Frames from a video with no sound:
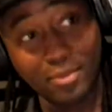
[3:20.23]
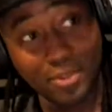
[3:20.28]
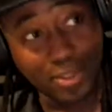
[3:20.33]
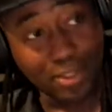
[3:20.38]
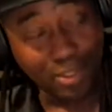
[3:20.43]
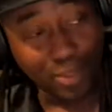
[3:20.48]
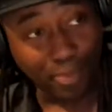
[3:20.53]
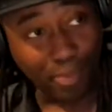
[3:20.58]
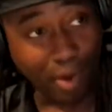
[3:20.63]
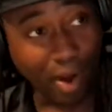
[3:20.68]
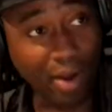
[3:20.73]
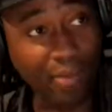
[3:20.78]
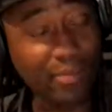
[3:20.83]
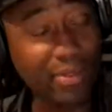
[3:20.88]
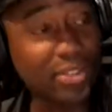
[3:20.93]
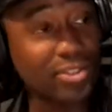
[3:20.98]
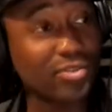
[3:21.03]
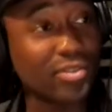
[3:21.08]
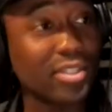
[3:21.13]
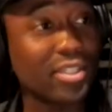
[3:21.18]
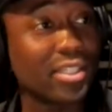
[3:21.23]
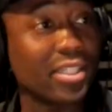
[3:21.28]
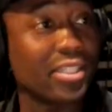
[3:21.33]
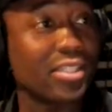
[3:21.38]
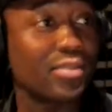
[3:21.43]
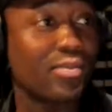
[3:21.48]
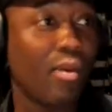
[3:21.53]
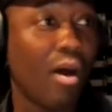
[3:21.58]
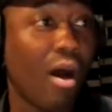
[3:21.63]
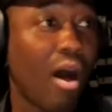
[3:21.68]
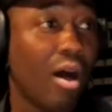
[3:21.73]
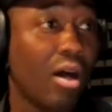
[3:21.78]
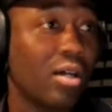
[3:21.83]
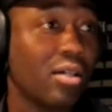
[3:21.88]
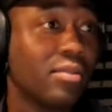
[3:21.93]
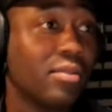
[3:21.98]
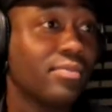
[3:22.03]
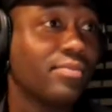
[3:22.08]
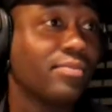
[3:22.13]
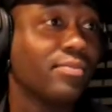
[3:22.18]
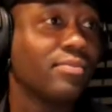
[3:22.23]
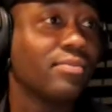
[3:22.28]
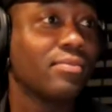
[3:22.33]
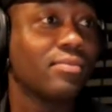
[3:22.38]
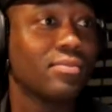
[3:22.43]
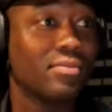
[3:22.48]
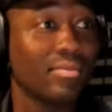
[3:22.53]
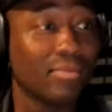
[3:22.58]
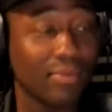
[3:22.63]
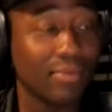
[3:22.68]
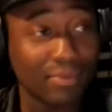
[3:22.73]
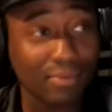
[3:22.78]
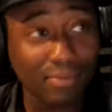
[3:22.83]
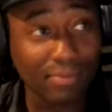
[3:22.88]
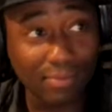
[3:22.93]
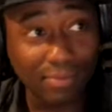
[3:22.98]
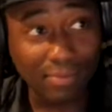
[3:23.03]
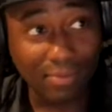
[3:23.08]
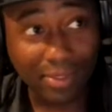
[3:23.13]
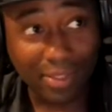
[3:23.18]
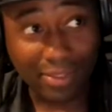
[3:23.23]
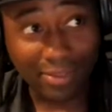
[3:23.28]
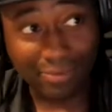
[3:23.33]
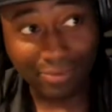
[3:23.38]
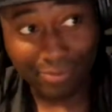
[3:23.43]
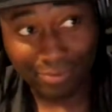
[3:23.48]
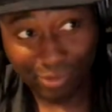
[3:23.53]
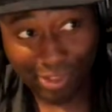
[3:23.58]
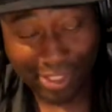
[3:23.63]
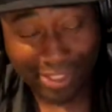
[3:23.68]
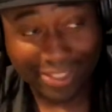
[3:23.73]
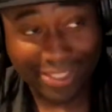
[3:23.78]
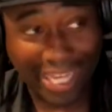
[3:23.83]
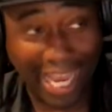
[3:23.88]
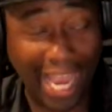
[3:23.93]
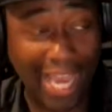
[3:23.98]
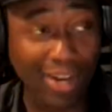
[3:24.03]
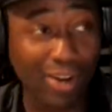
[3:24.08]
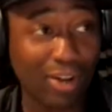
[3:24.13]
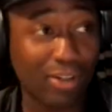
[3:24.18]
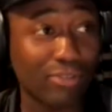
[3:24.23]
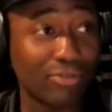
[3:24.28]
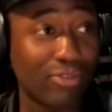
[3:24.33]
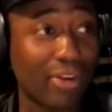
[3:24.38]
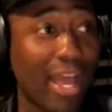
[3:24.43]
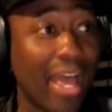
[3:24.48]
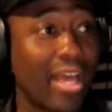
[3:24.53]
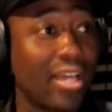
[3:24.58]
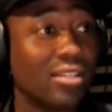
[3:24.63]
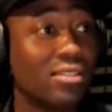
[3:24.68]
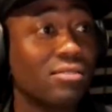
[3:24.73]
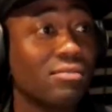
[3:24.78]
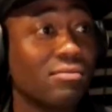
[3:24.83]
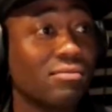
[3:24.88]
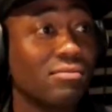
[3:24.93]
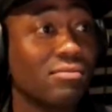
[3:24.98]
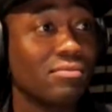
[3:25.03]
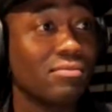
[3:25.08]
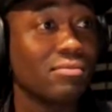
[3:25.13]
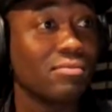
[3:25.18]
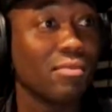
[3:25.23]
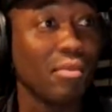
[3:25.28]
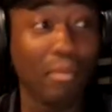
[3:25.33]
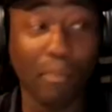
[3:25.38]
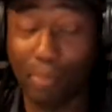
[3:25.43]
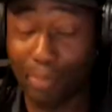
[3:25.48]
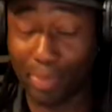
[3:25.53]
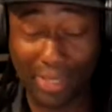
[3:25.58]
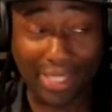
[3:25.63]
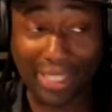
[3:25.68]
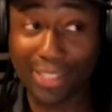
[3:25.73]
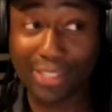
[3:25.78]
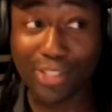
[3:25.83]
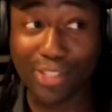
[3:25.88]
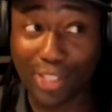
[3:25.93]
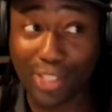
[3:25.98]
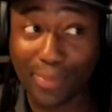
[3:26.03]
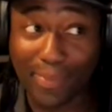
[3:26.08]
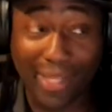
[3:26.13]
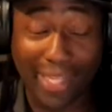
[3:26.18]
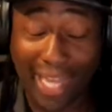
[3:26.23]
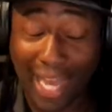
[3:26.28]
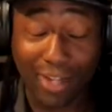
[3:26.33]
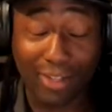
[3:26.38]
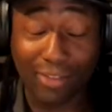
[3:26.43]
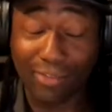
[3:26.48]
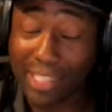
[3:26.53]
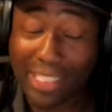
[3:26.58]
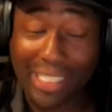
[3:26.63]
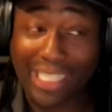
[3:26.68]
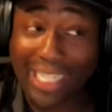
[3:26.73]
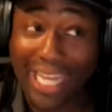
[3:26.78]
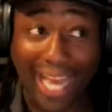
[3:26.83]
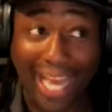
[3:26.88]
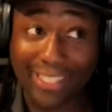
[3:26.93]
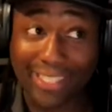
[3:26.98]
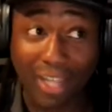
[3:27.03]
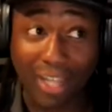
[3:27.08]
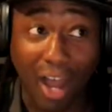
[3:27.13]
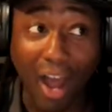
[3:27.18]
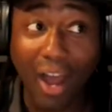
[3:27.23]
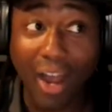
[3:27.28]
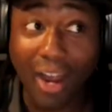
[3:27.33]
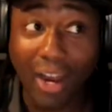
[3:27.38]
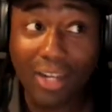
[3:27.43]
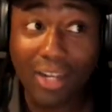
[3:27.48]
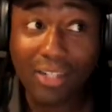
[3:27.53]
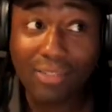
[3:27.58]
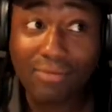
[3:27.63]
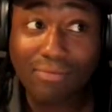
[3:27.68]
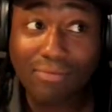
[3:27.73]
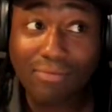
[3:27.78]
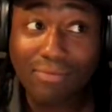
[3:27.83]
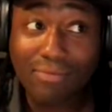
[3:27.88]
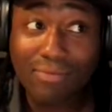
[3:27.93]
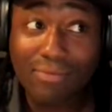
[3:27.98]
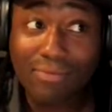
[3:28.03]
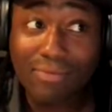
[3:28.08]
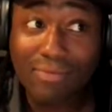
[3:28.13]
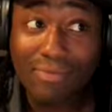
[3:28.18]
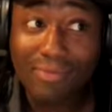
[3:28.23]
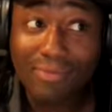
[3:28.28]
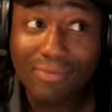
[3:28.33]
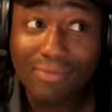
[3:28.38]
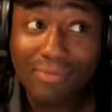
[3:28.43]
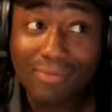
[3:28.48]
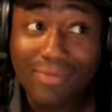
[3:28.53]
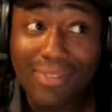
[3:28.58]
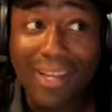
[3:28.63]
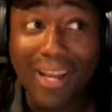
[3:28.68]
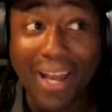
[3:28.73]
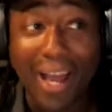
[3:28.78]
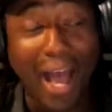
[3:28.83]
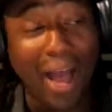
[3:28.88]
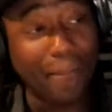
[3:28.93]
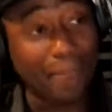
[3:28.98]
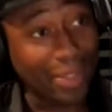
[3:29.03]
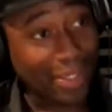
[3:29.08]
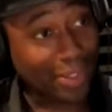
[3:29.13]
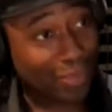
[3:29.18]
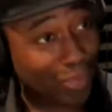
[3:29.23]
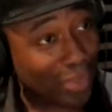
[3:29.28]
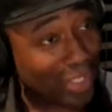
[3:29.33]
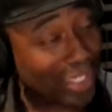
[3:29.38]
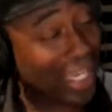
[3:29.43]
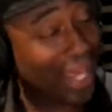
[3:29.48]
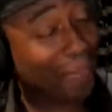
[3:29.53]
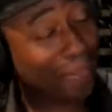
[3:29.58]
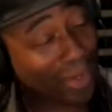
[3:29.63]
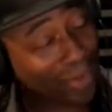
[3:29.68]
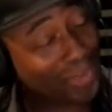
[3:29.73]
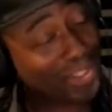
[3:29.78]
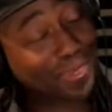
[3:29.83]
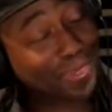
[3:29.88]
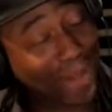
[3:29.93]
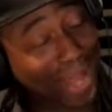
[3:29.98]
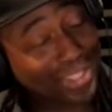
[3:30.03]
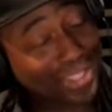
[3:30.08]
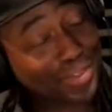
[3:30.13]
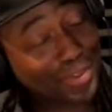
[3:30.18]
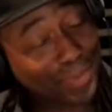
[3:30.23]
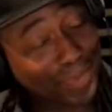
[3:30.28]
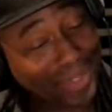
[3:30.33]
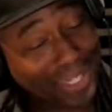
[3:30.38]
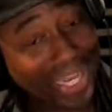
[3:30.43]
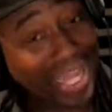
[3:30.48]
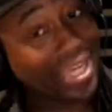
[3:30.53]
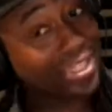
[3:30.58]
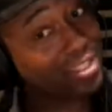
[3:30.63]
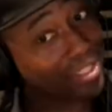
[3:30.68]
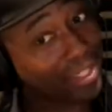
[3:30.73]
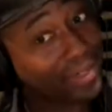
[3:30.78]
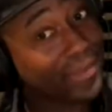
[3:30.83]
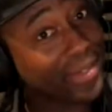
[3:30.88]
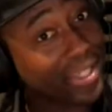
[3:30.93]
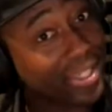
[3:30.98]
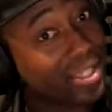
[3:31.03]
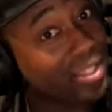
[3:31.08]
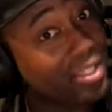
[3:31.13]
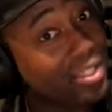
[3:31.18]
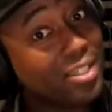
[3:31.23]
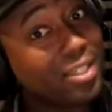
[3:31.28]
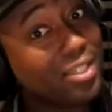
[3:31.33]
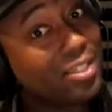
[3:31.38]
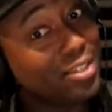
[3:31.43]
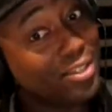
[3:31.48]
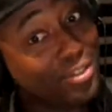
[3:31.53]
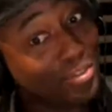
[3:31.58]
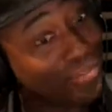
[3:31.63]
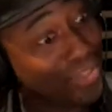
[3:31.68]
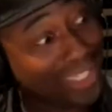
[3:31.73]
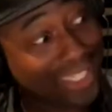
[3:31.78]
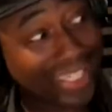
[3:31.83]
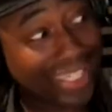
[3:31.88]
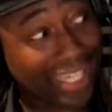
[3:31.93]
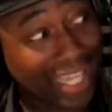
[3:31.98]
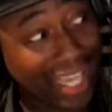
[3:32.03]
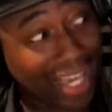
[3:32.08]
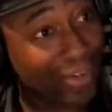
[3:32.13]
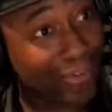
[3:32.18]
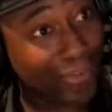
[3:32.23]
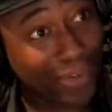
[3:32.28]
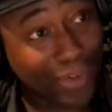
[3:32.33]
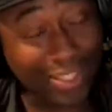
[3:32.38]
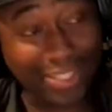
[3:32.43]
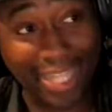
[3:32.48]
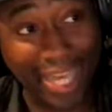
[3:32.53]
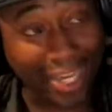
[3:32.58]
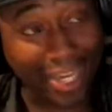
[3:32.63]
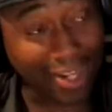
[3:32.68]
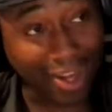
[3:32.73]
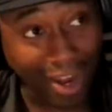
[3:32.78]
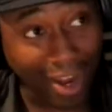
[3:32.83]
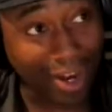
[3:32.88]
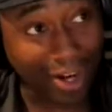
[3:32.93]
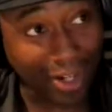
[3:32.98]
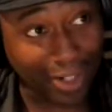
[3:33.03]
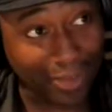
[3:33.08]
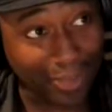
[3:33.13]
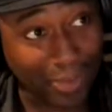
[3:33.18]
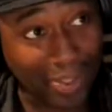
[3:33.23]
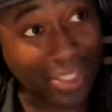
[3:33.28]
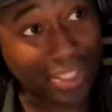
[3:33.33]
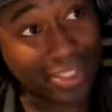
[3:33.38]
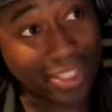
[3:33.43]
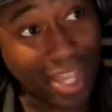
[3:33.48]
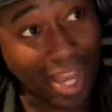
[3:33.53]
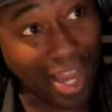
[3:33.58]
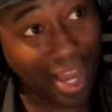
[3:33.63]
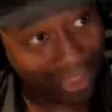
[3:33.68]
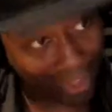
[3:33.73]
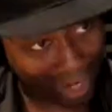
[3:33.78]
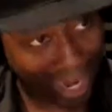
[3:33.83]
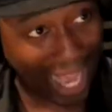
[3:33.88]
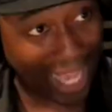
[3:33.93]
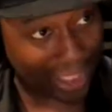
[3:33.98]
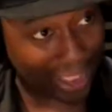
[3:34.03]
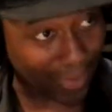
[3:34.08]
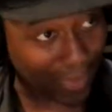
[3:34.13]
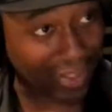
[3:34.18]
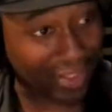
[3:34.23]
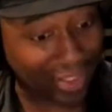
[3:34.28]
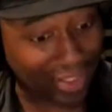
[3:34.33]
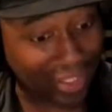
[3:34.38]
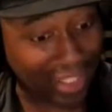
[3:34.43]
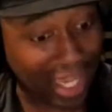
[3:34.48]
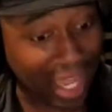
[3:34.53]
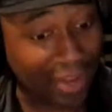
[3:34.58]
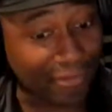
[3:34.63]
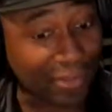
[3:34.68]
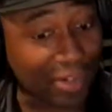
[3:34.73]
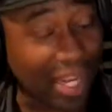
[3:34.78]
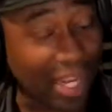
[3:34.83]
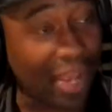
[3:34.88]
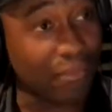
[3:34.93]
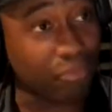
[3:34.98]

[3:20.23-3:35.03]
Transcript: This apartment's really small. Mm-hmm. He's real tight on rent. Yeah. But little Jimmy got a really nice car. Okay. I mean, wouldn't that be responsible? Be like, Jimmy, you really can't afford that car because the other aspects of your life are like.